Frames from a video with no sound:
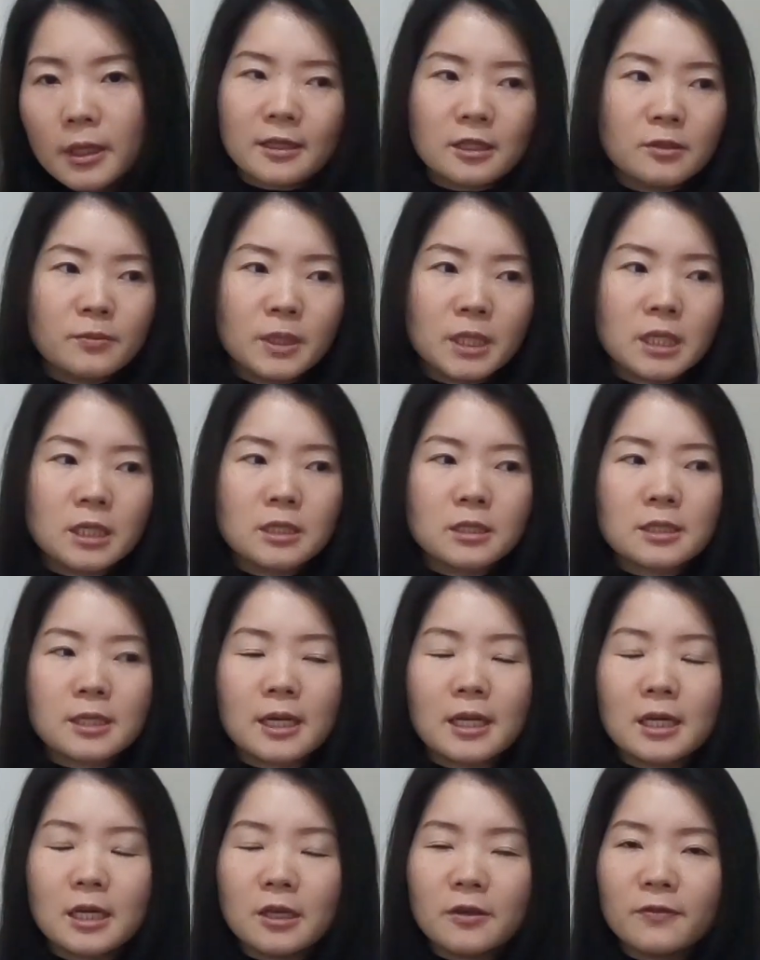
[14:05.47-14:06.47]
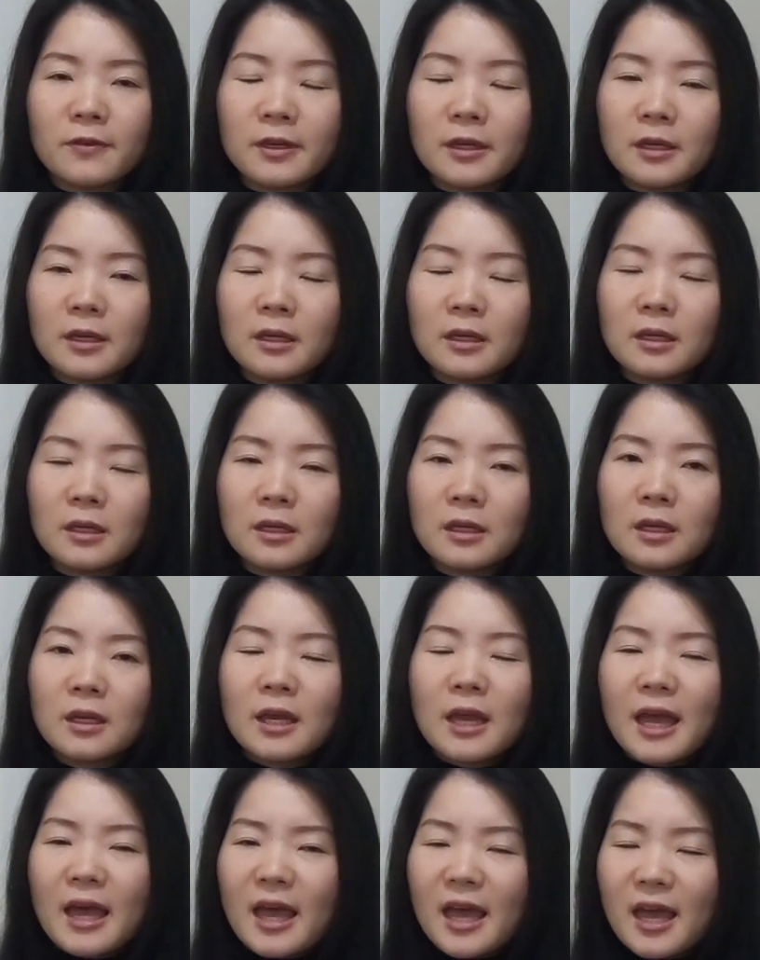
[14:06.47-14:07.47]
either because they are living
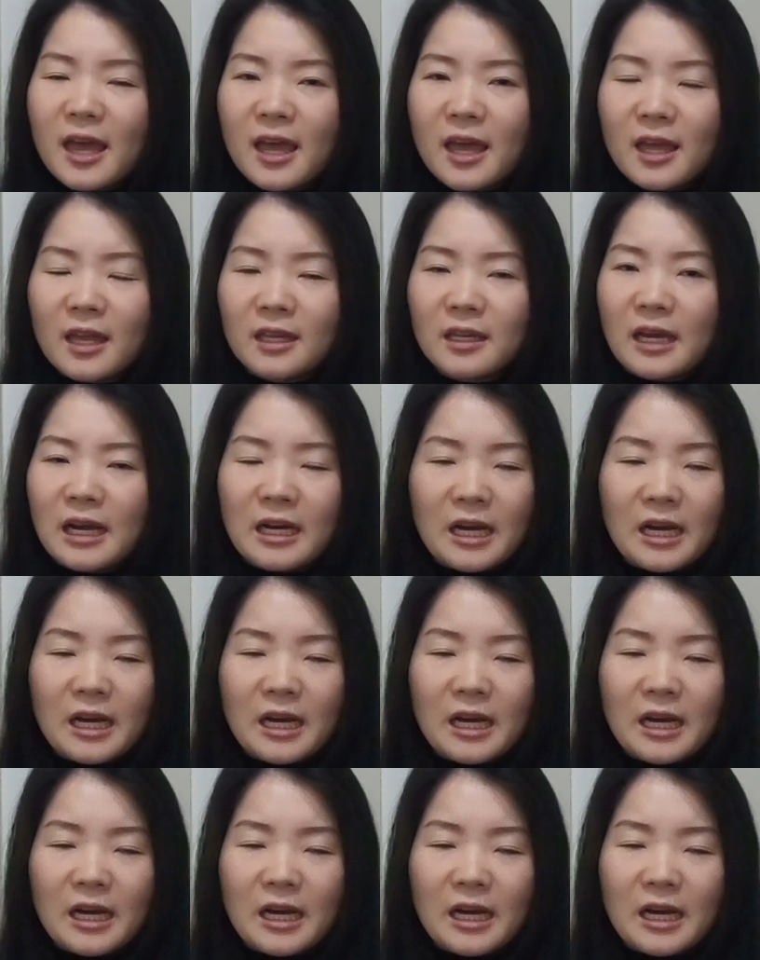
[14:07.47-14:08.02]
an